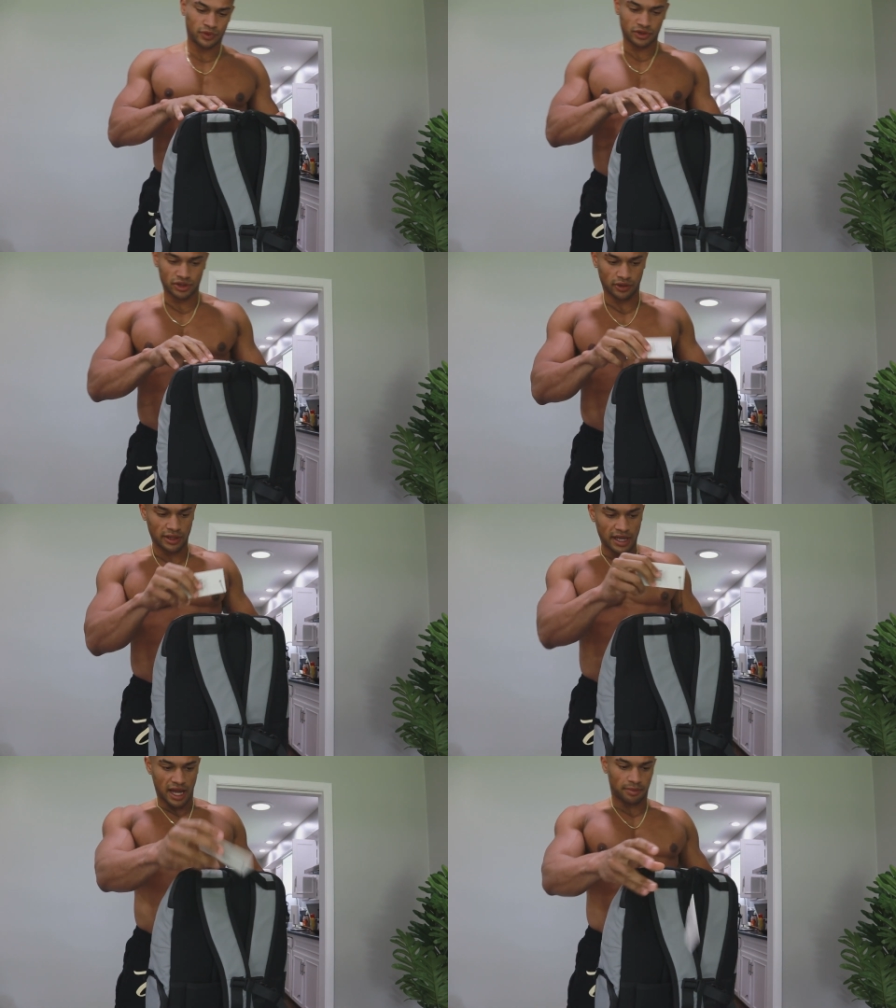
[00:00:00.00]

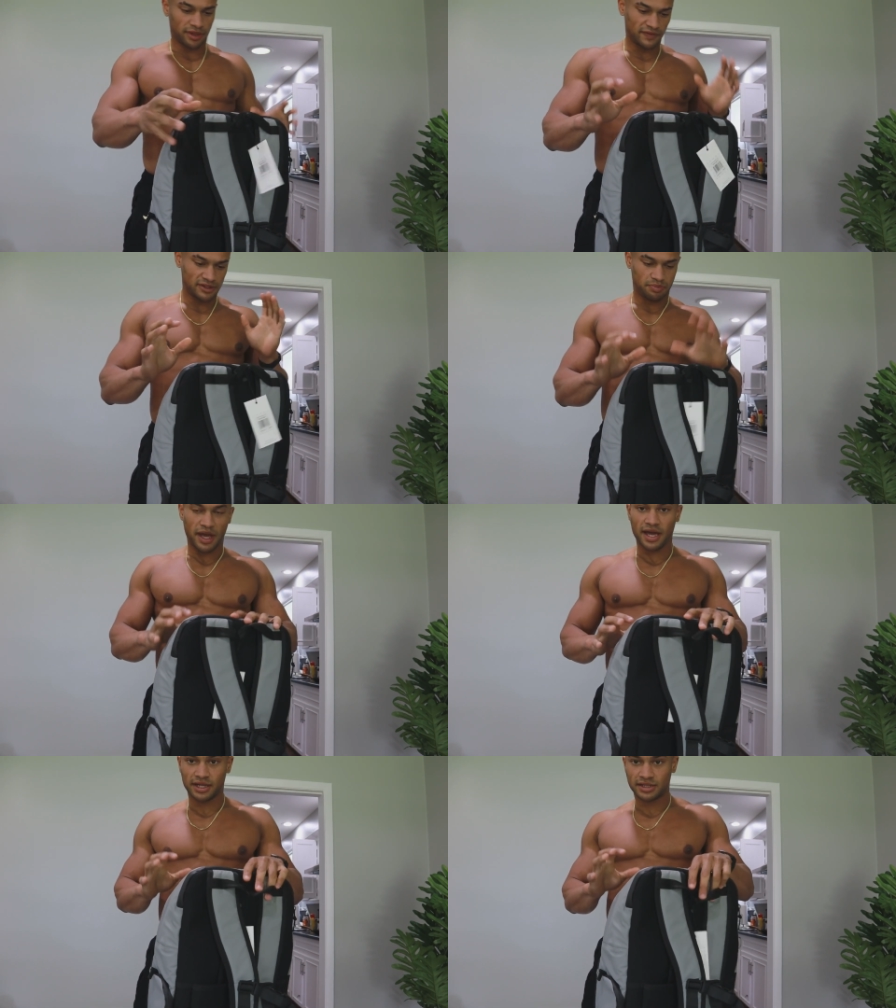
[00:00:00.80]
So I believe these
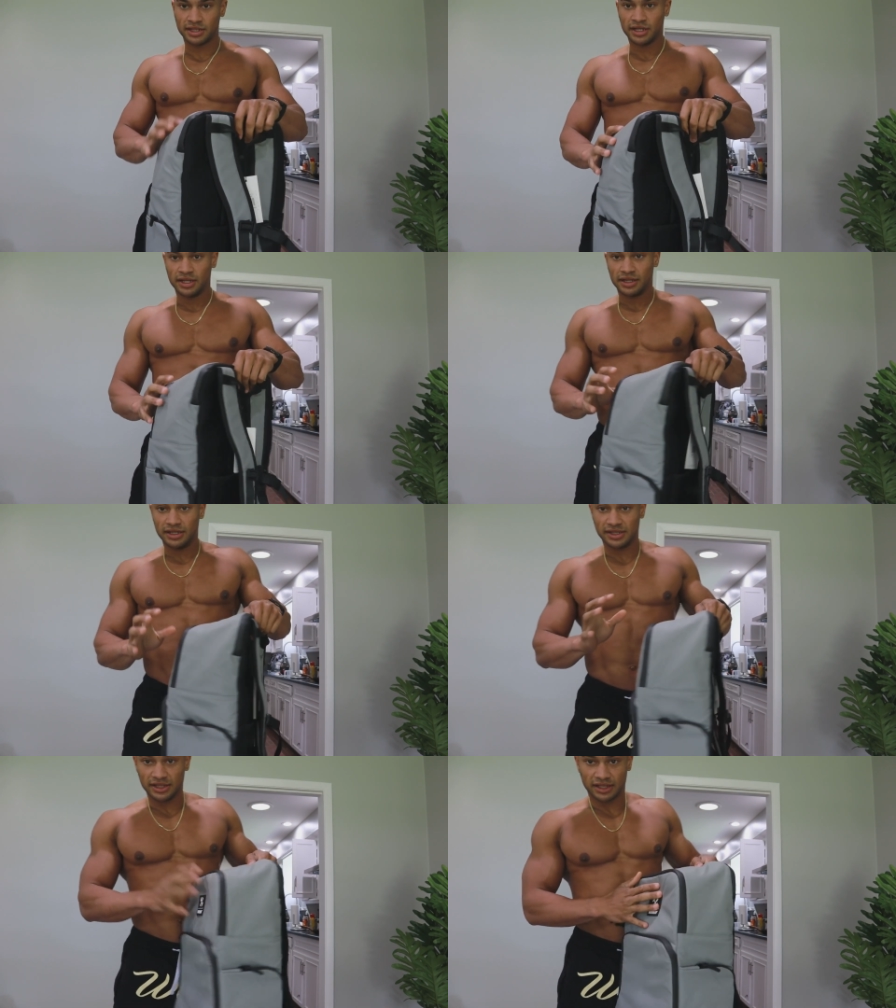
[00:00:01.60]
bags,
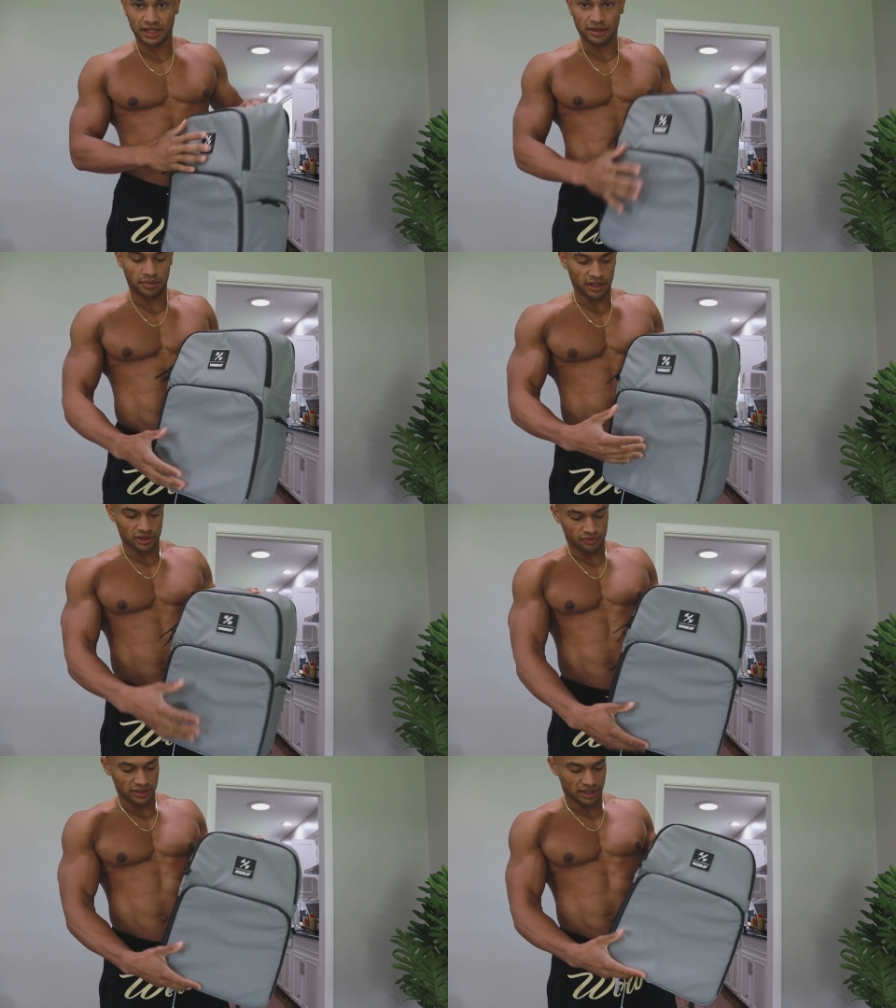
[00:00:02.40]
these insulated
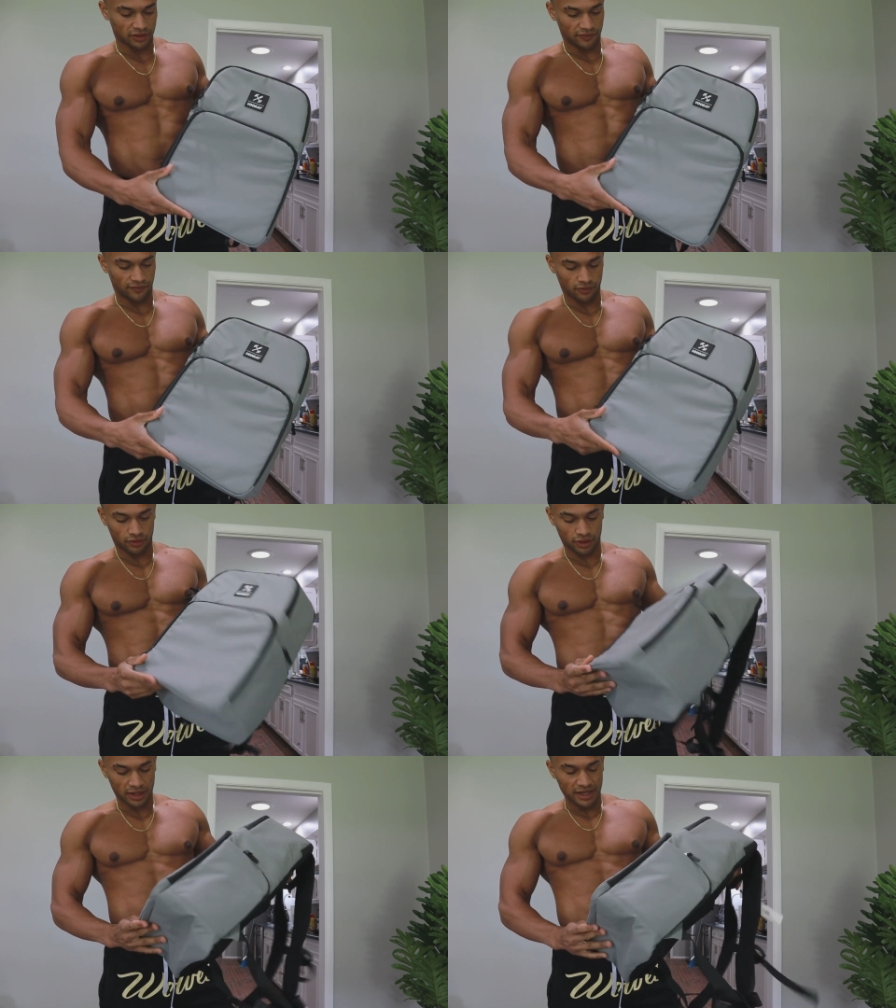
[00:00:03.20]
bags, retail
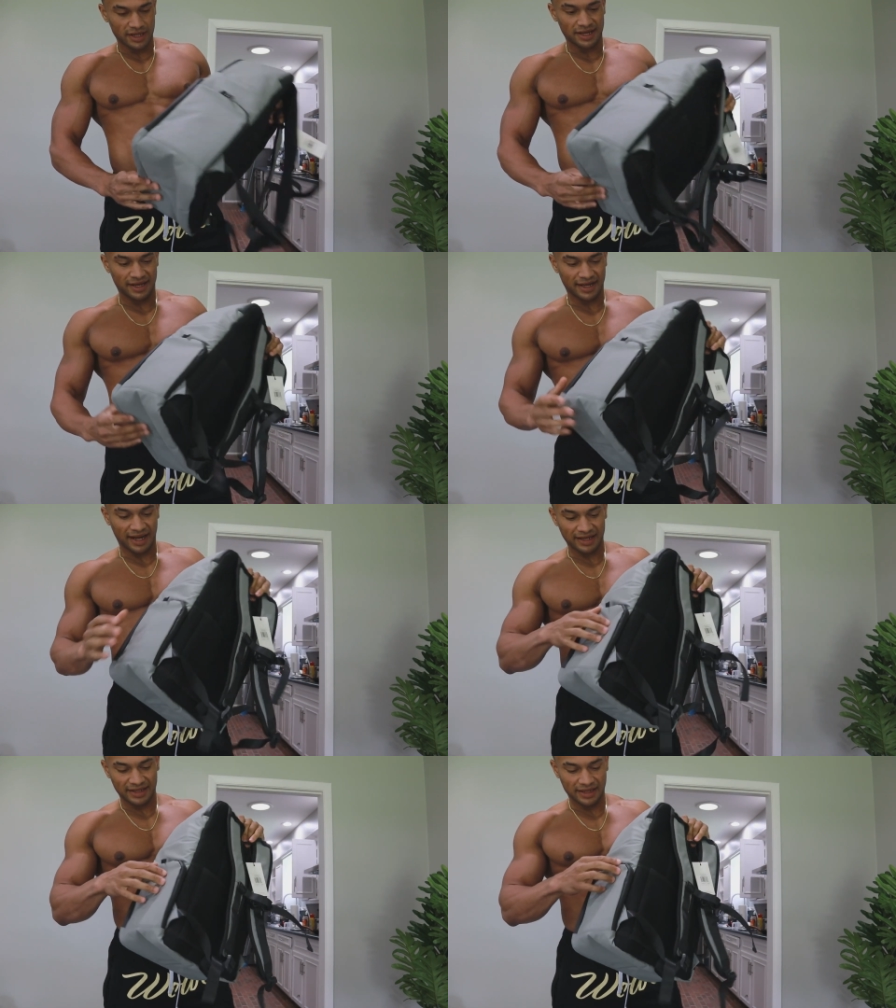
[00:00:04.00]
for
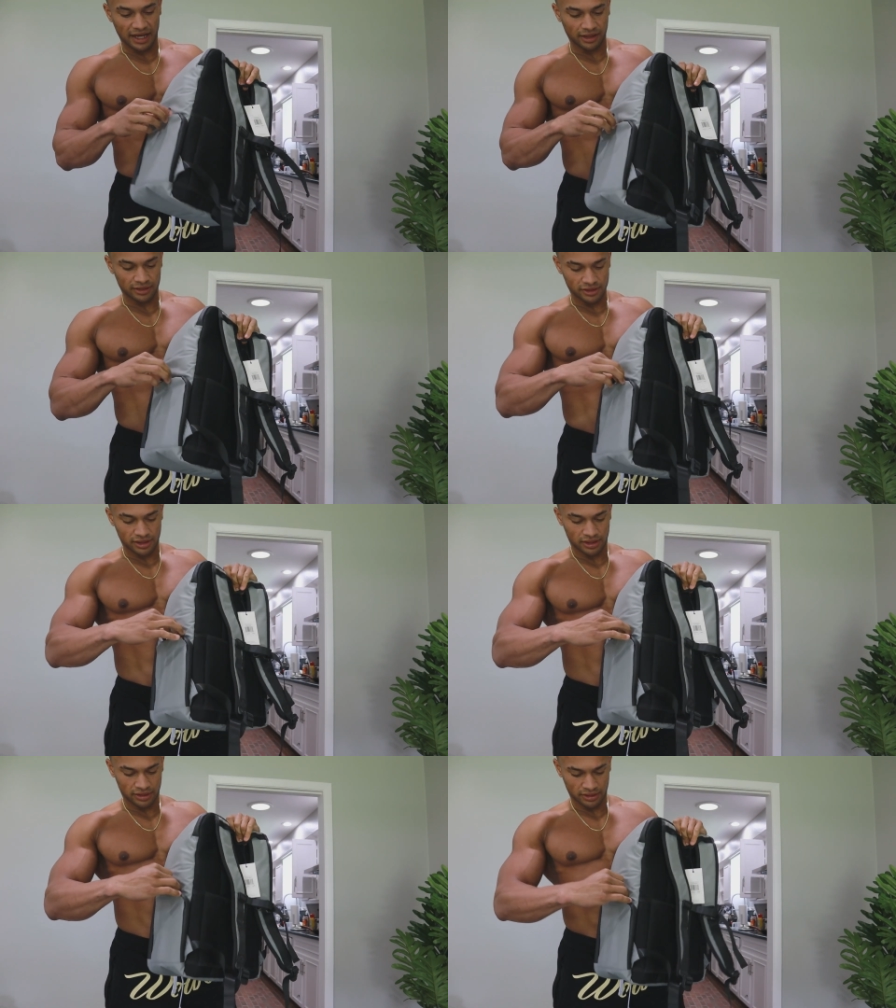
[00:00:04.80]

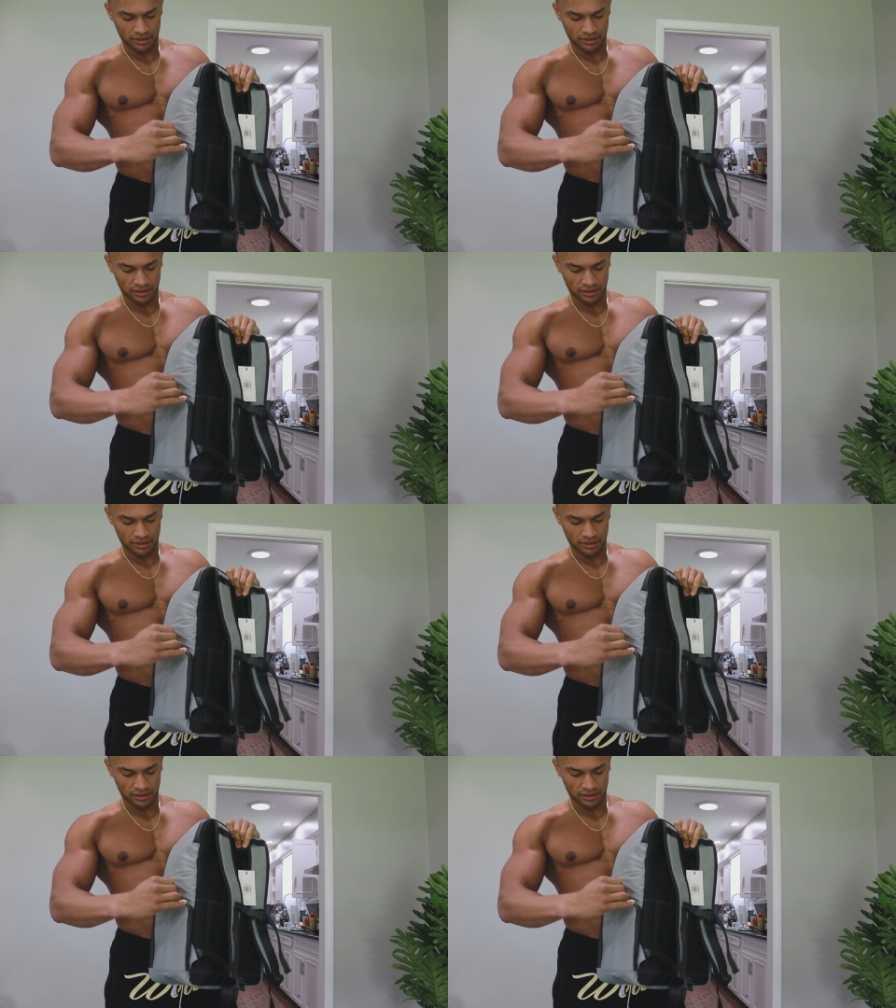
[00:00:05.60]
$90.